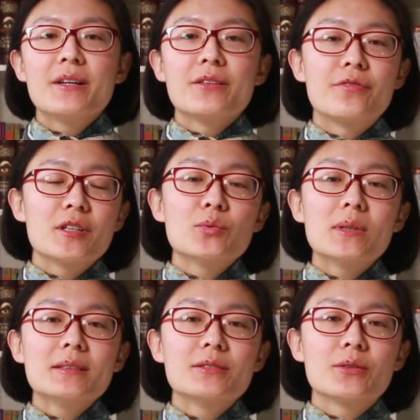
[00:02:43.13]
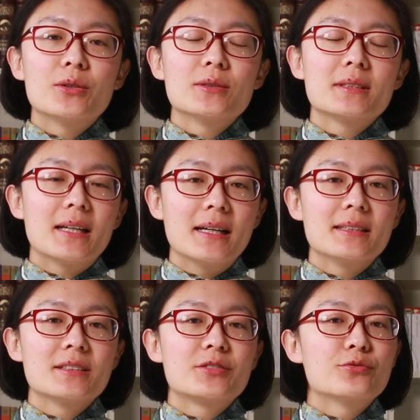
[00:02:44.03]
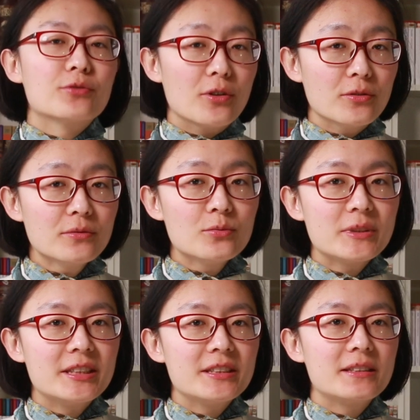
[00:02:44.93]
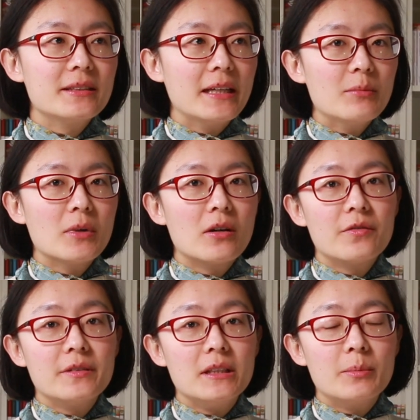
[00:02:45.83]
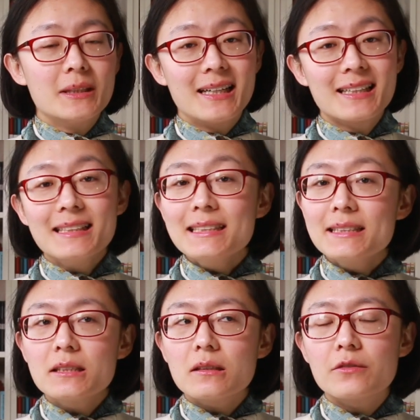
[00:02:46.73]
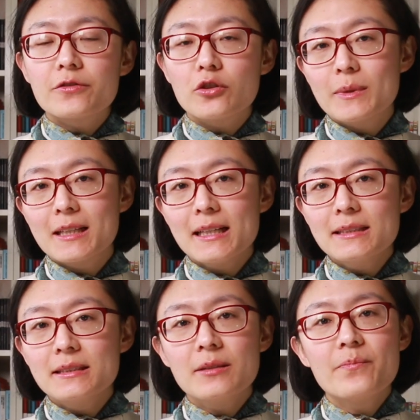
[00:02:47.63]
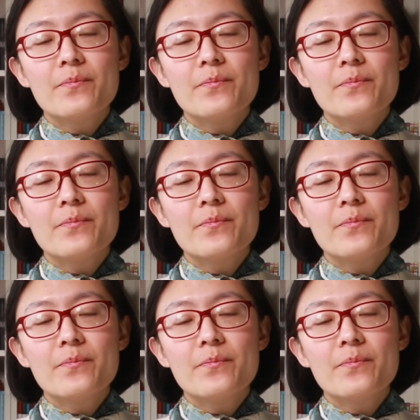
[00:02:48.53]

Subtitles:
The first one is called Titus Groan, which is the name of the protagonist of Gormenghast.